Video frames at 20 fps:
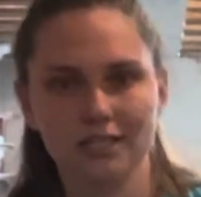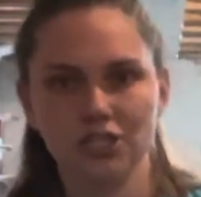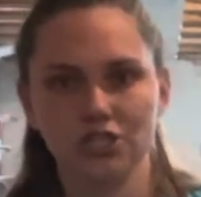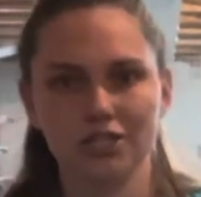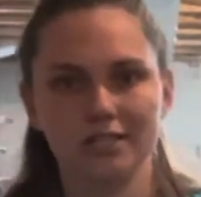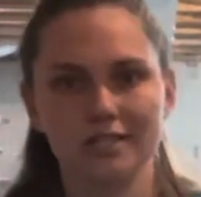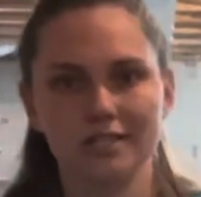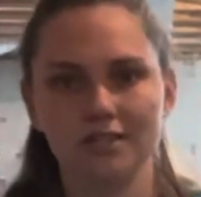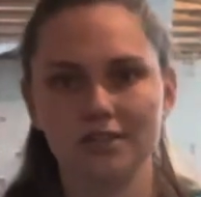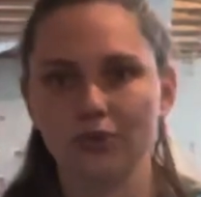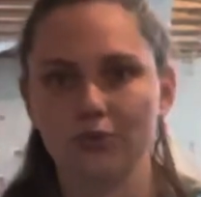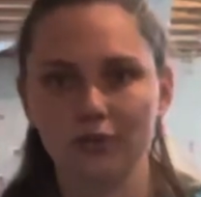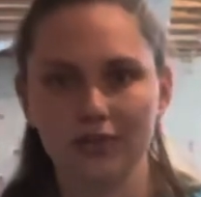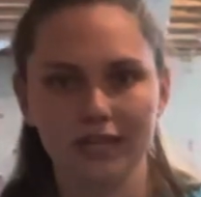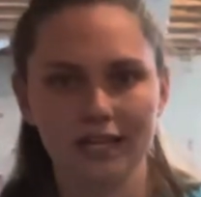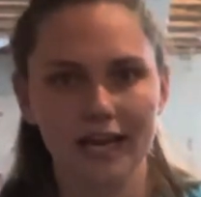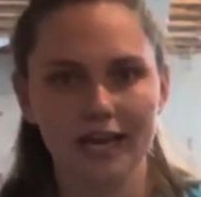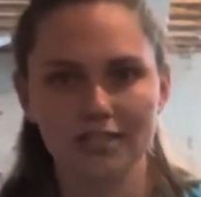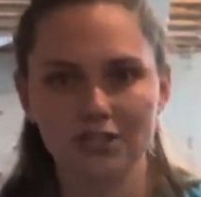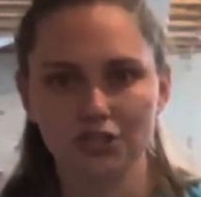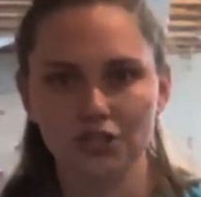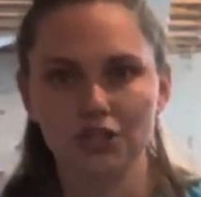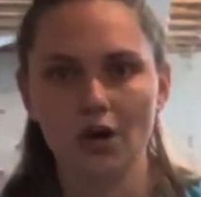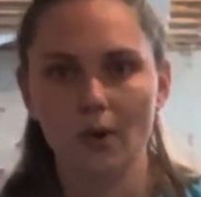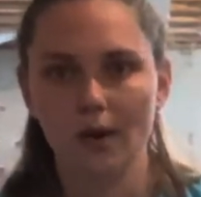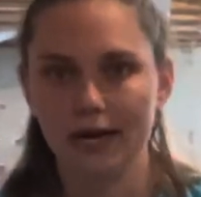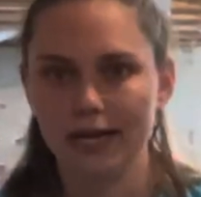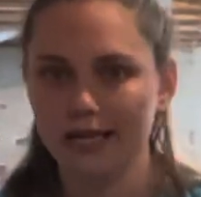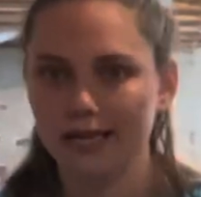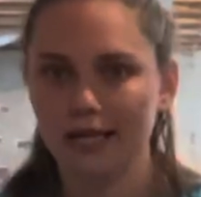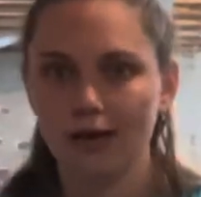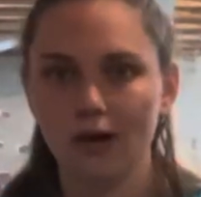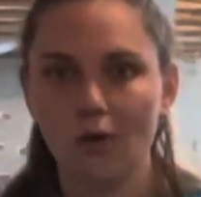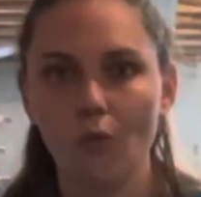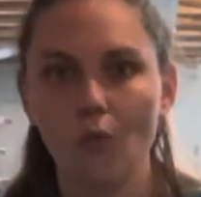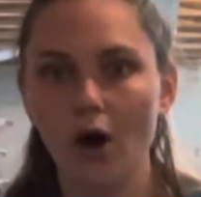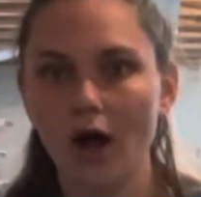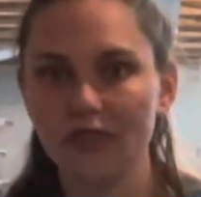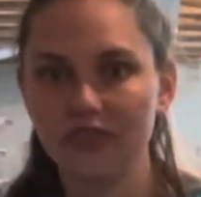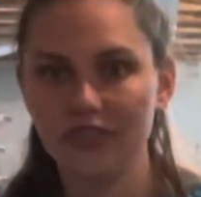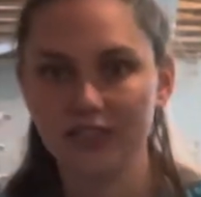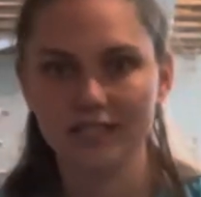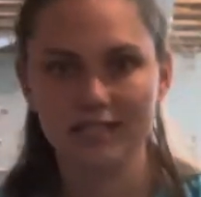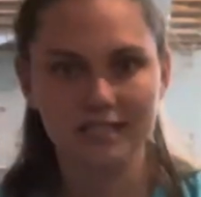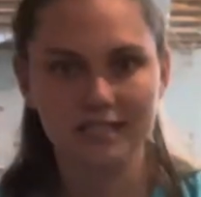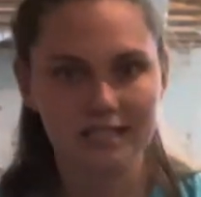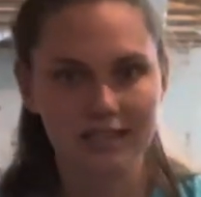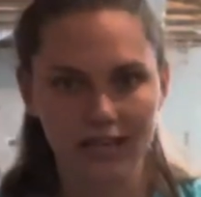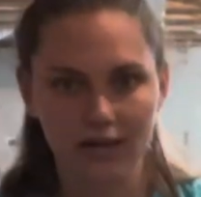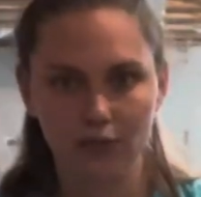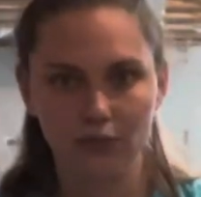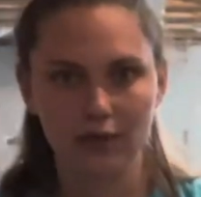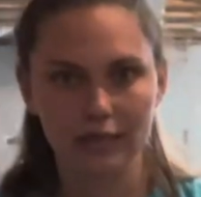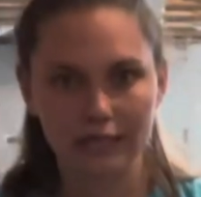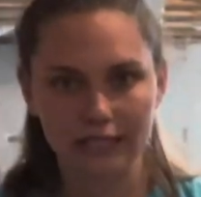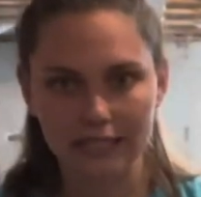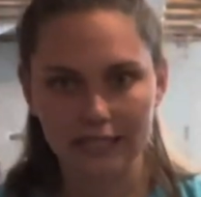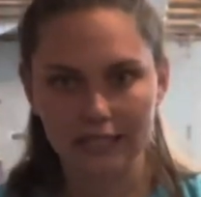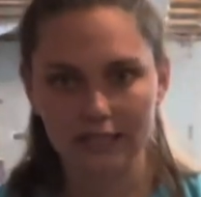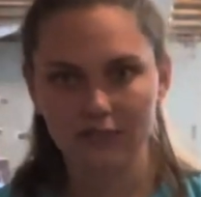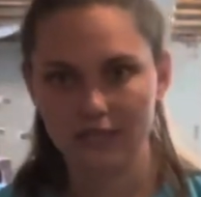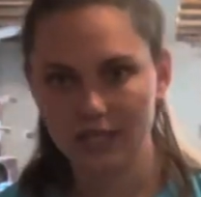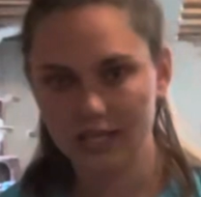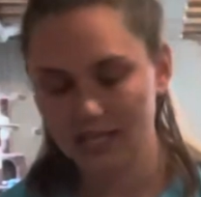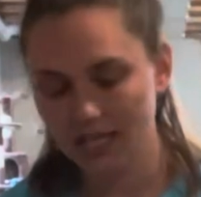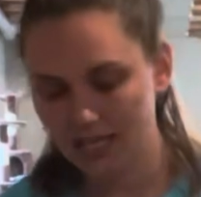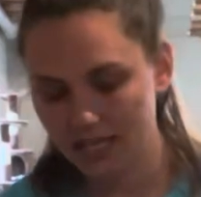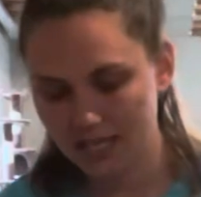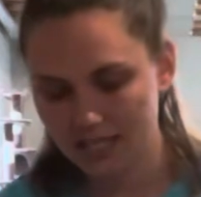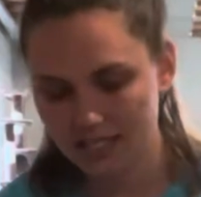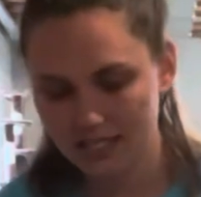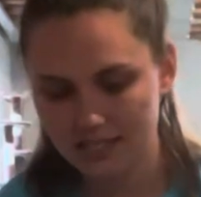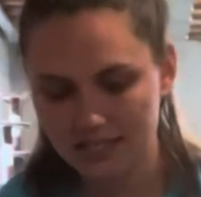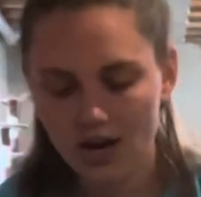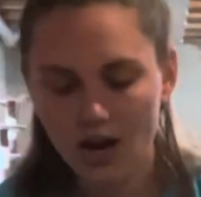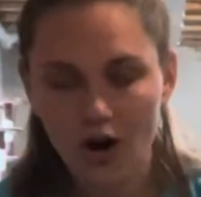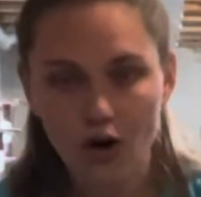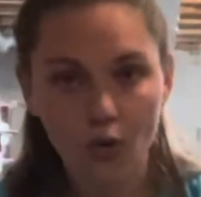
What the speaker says: She still really has no idea what this thing really even is